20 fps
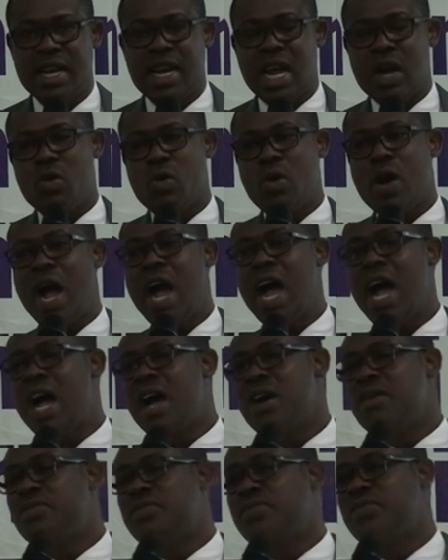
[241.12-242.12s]
that will
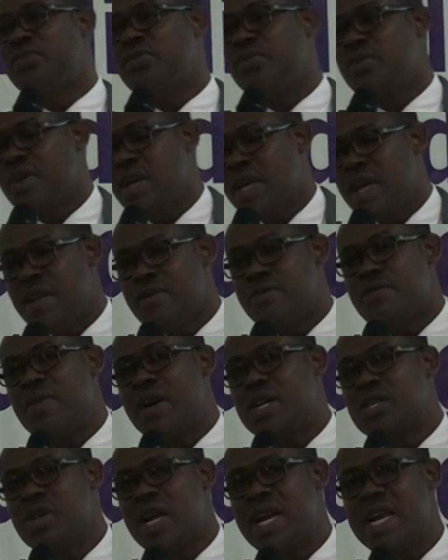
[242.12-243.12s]
have
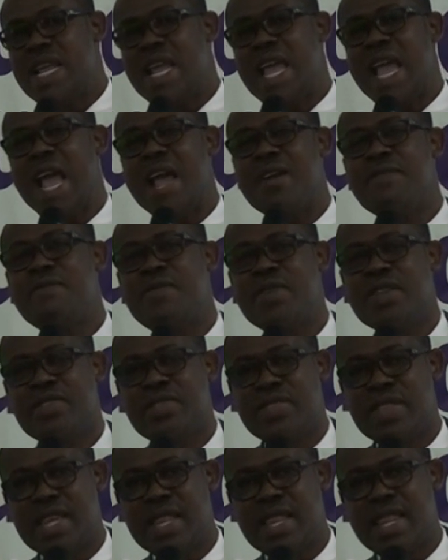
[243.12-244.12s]
virtually
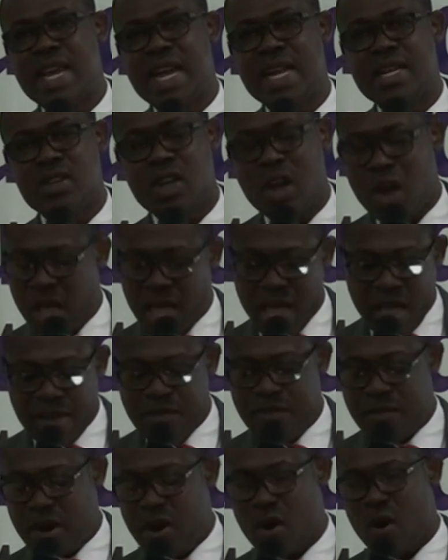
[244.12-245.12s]
everything that
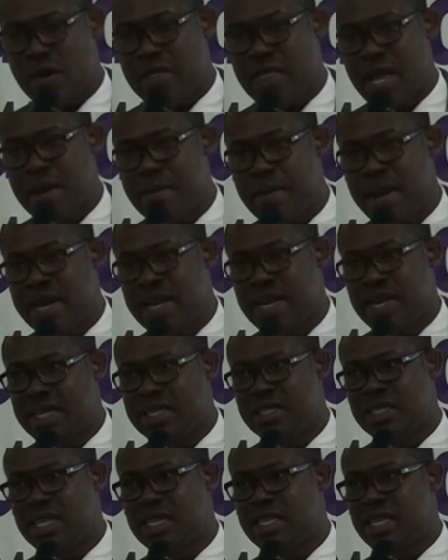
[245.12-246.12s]
every other
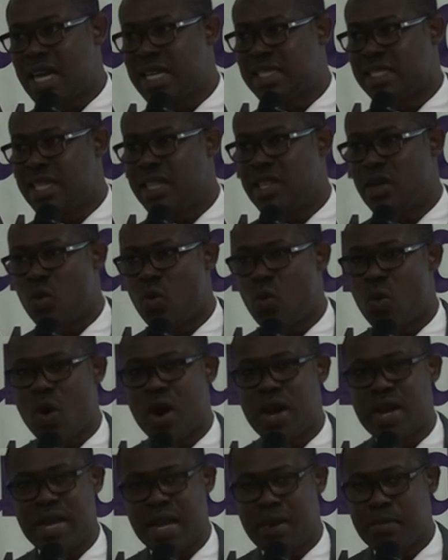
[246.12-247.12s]
medical center in the
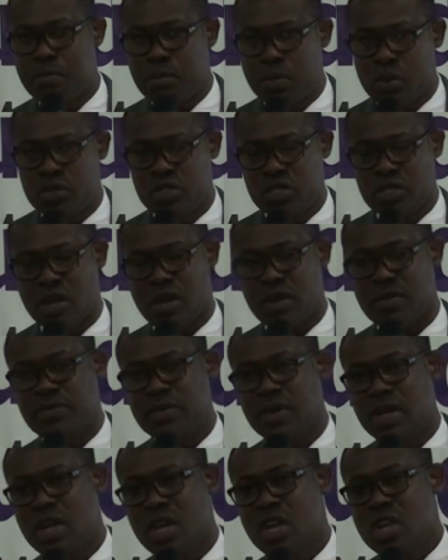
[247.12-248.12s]
world can boast of.
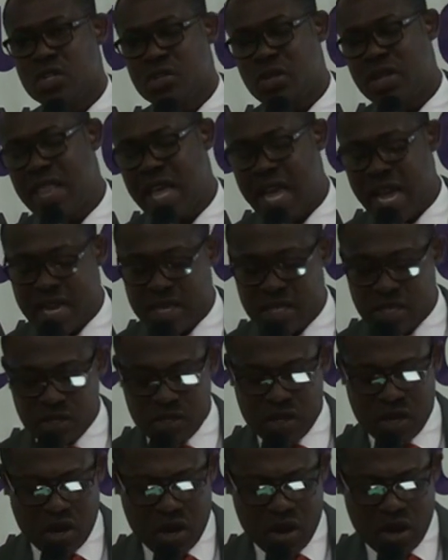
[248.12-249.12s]
So that
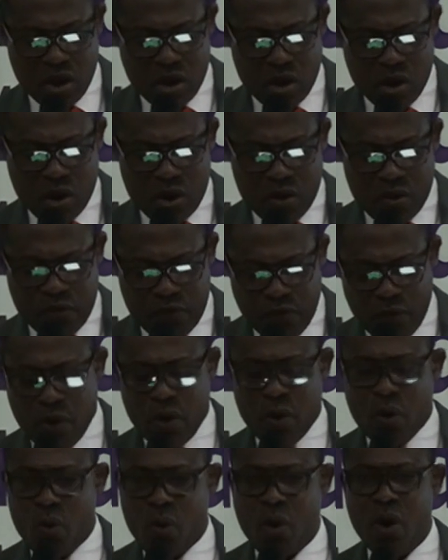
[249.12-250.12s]

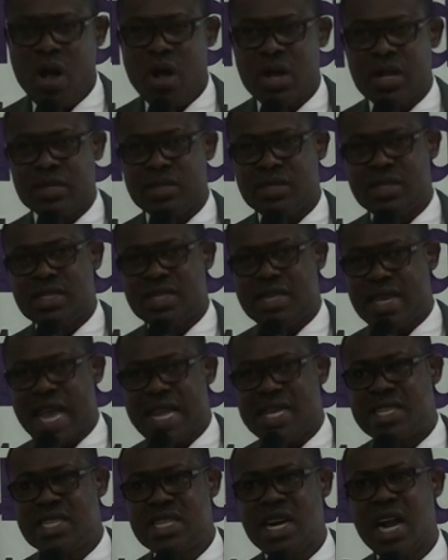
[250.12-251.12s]
for once,
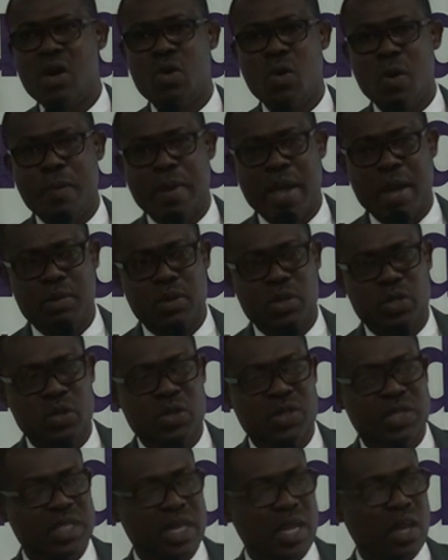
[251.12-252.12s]
Nigeria will be able
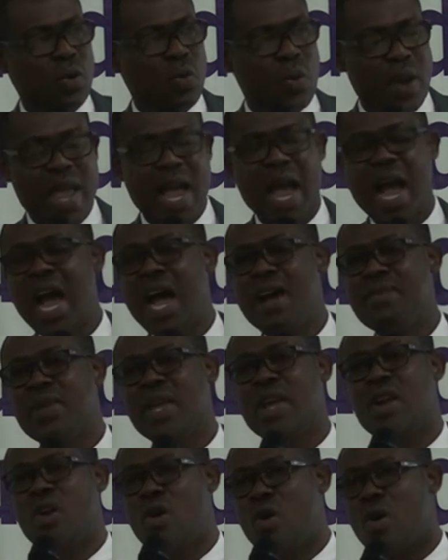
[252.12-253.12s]
to say we have
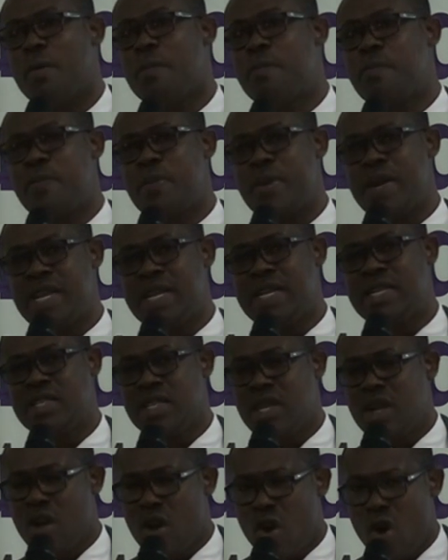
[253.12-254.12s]
a complete
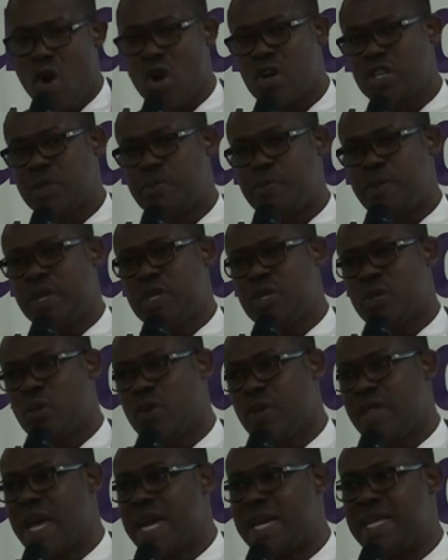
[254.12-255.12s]

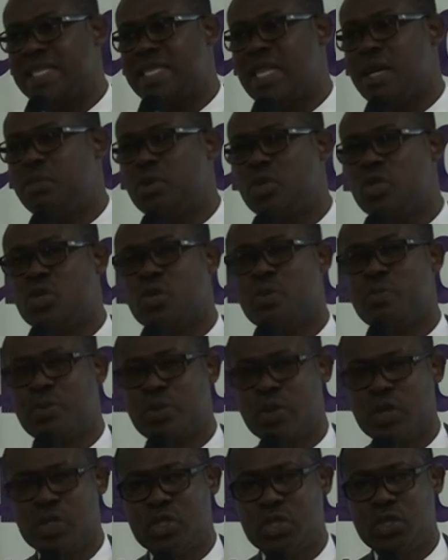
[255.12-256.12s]
hospital that is able to
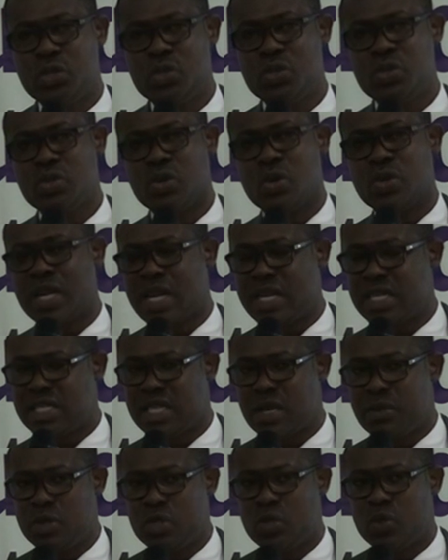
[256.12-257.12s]
produce or that is
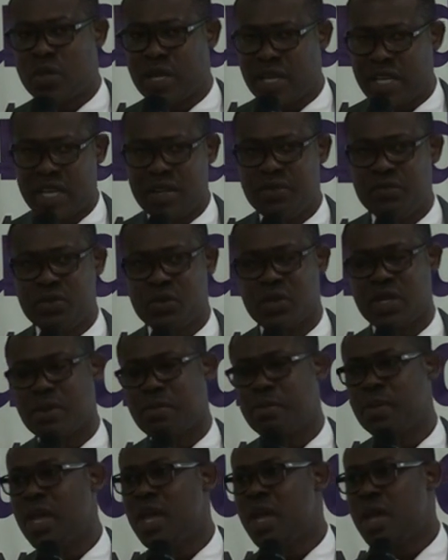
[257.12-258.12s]
able to give to
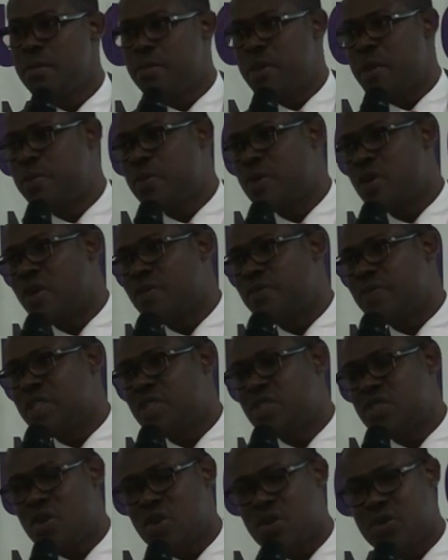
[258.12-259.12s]
the people of
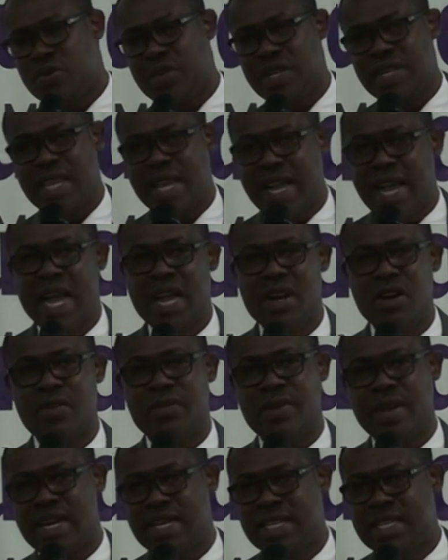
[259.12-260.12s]
this country the kind
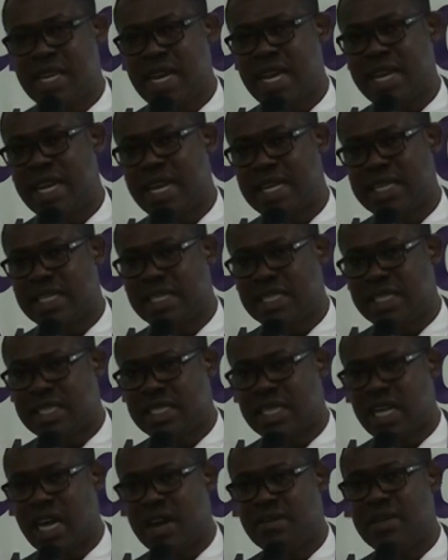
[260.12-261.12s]
of healthcare that they
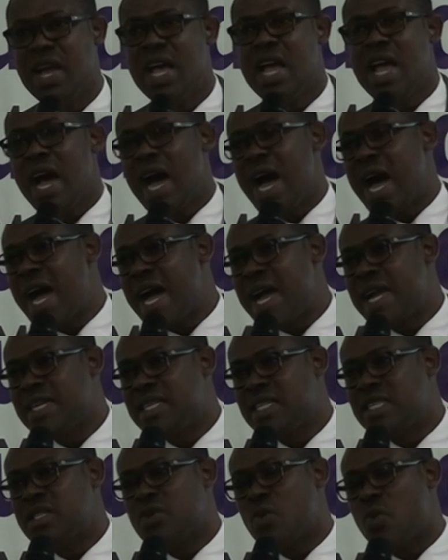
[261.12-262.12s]
deserve.
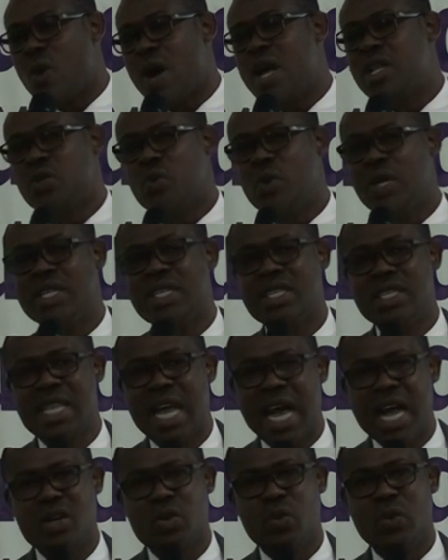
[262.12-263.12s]
And once we
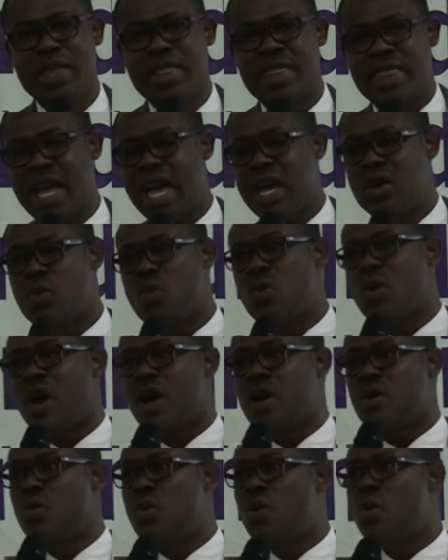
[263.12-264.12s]
start with that
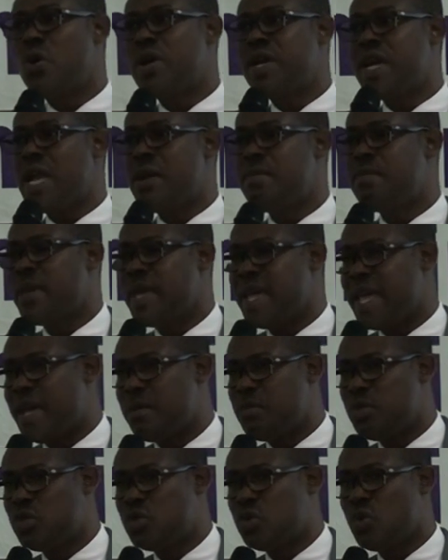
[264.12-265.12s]
one, we will then be
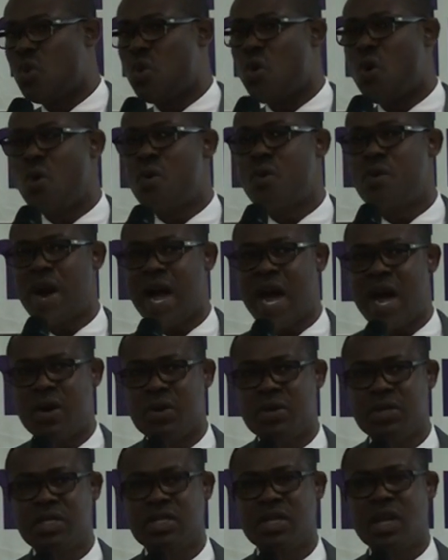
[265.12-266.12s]
able to go
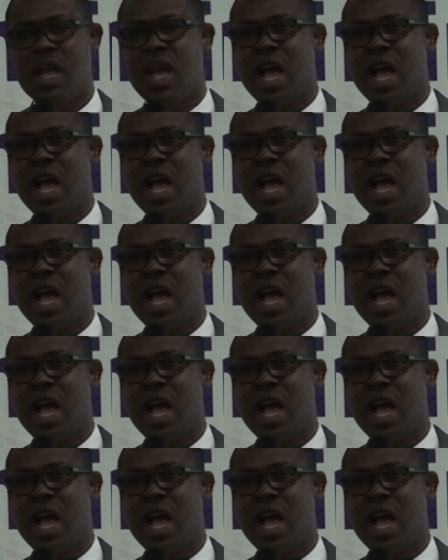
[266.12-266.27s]
around